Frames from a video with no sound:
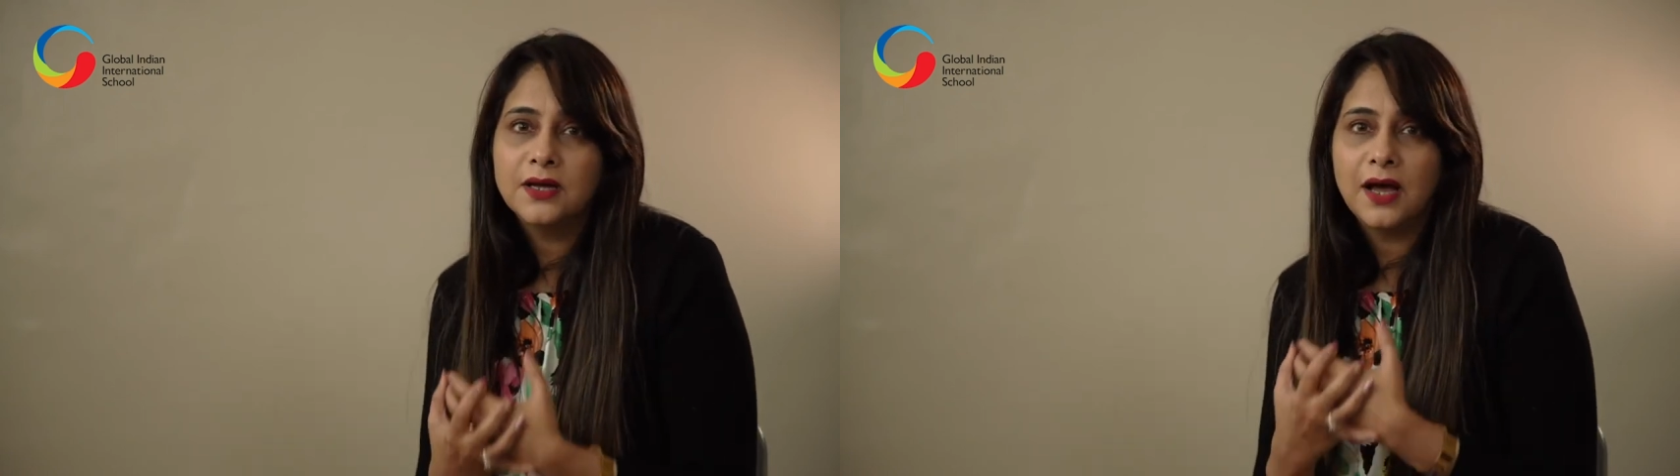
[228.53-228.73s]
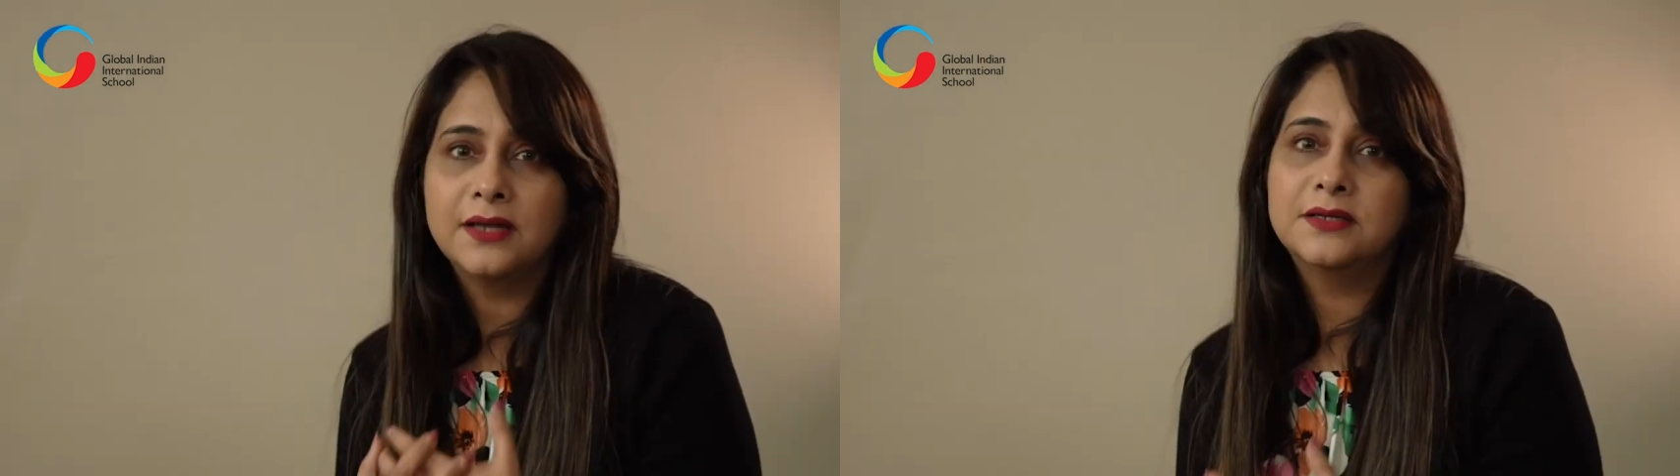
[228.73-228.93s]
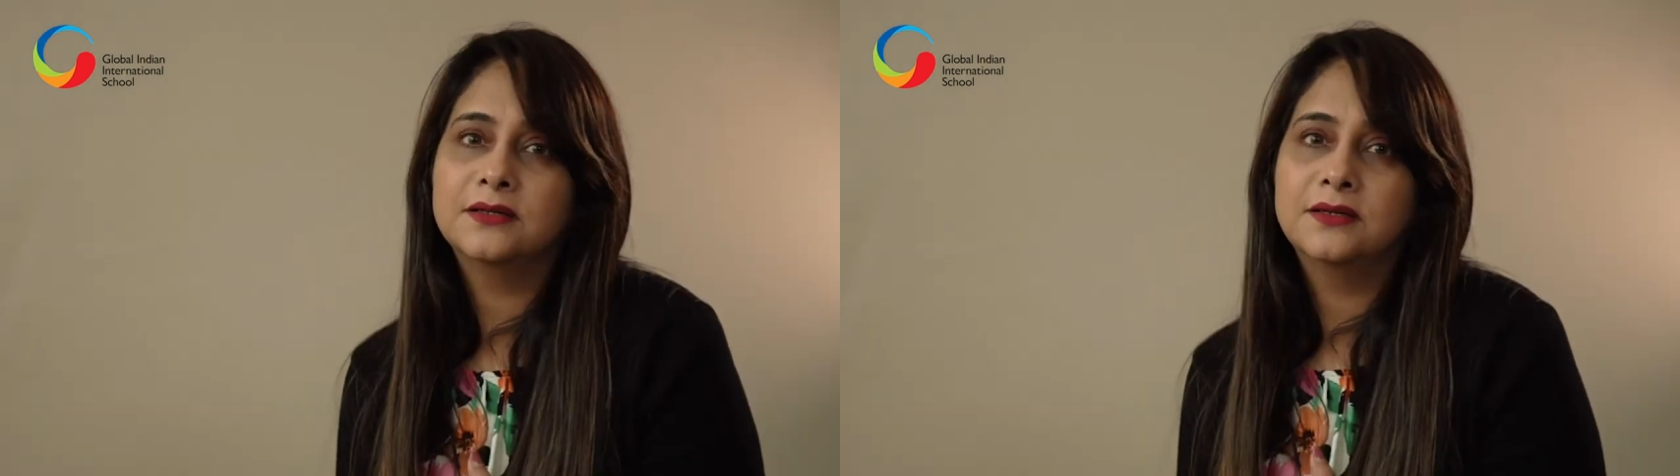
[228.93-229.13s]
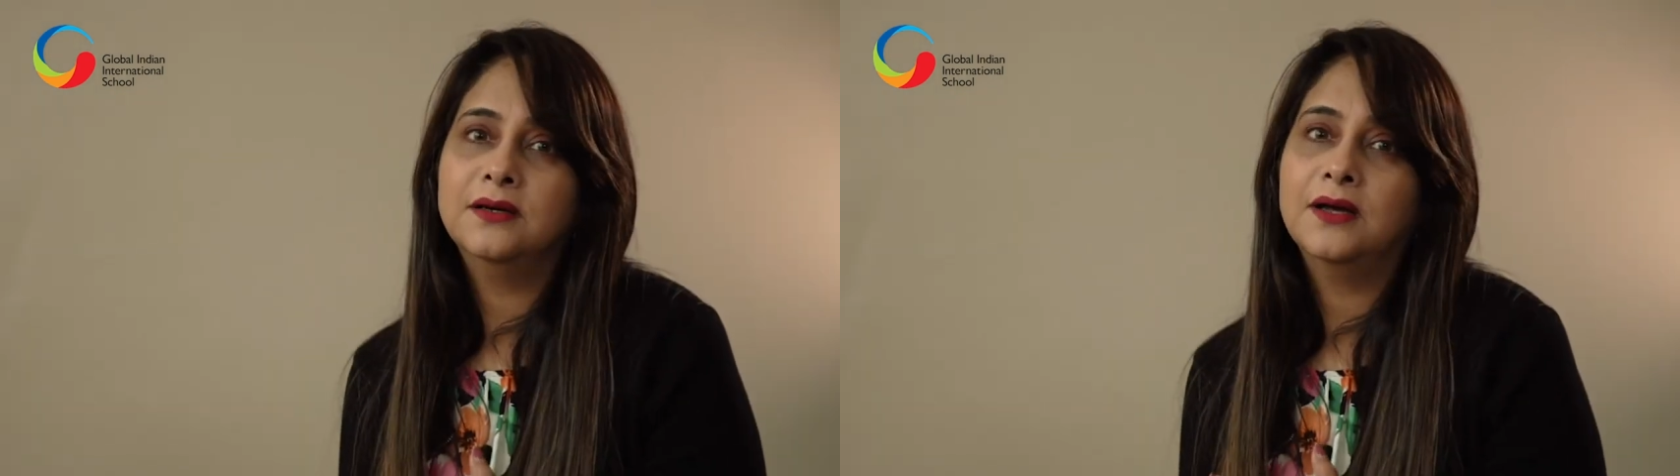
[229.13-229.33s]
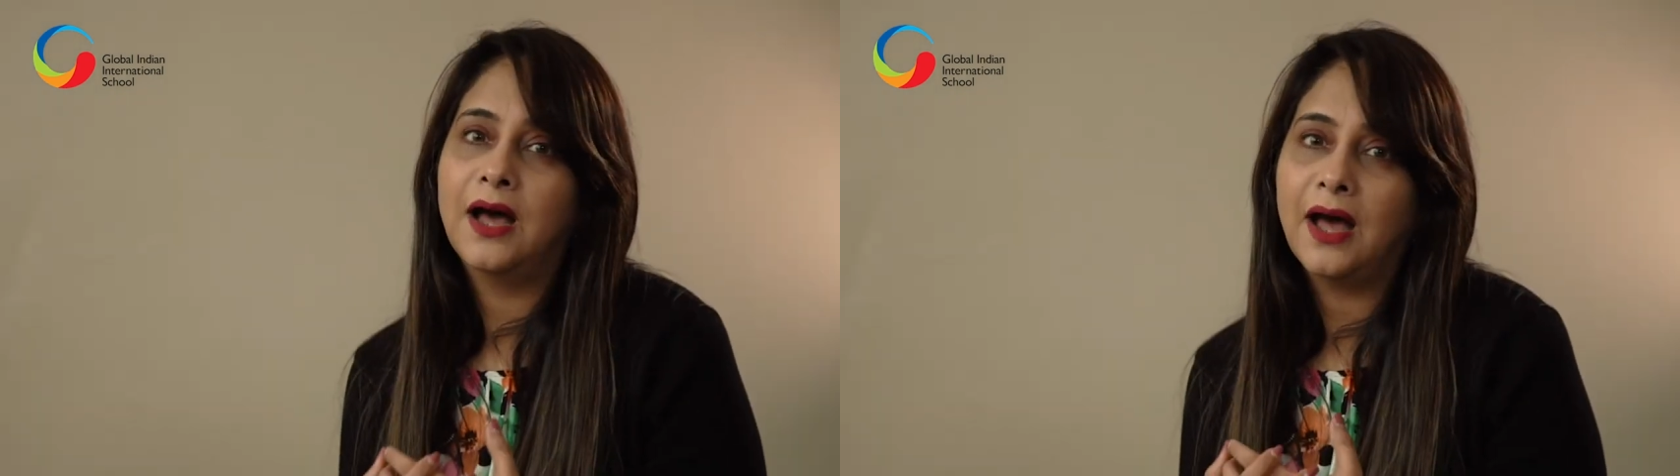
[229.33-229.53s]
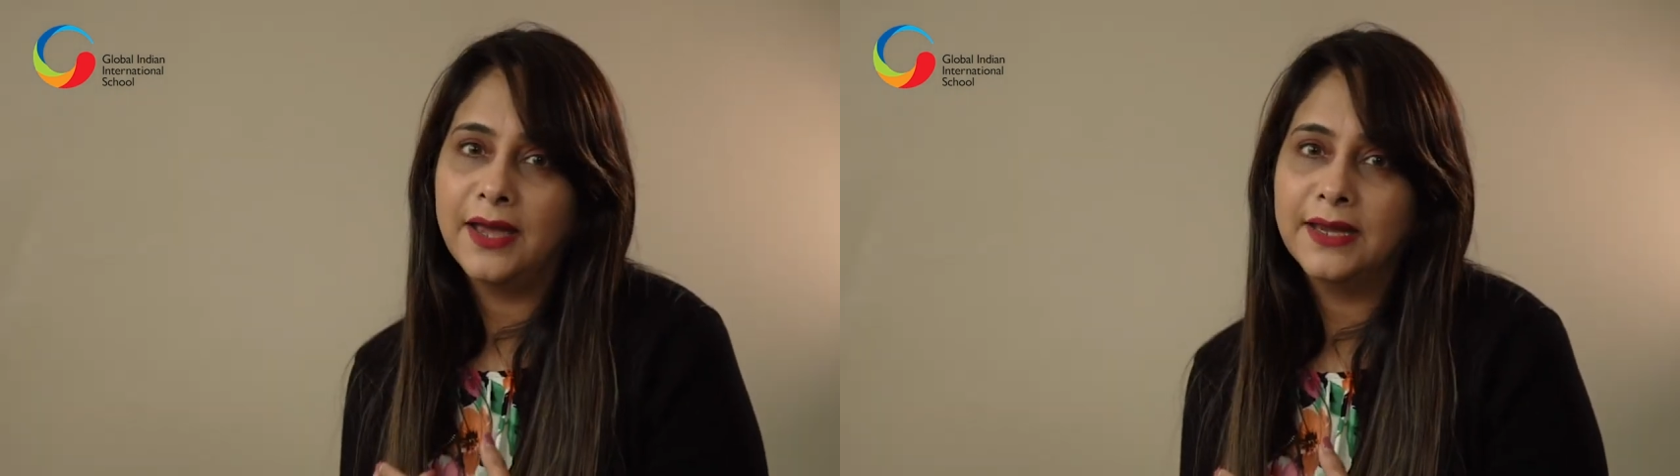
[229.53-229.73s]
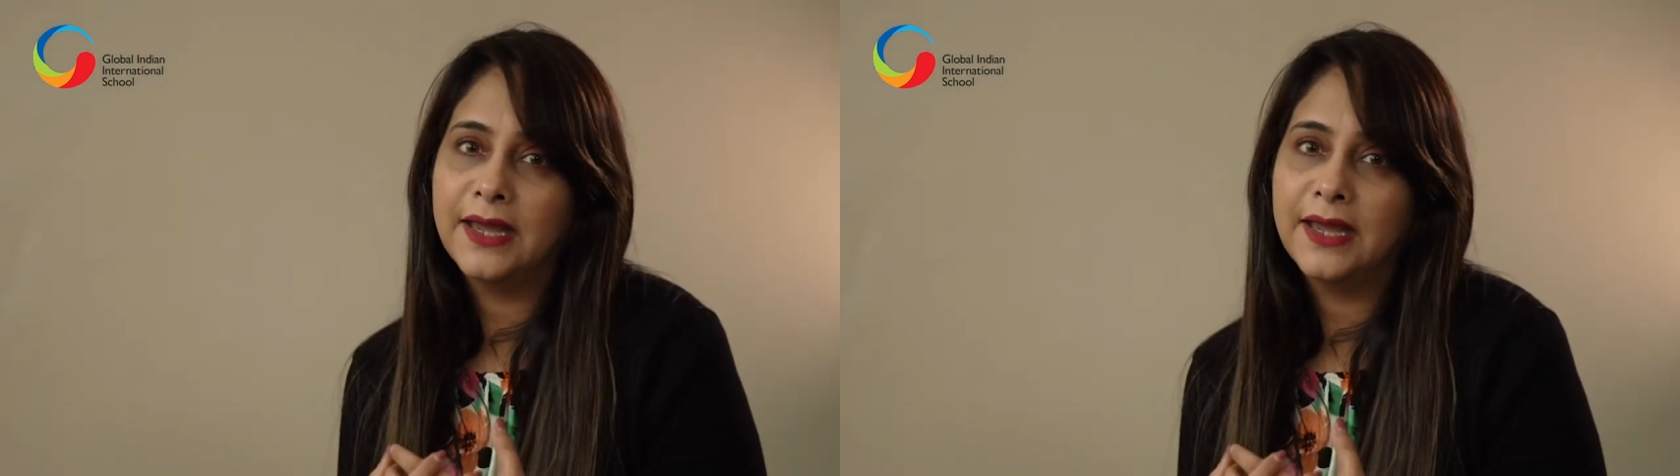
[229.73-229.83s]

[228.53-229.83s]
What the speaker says: under the eye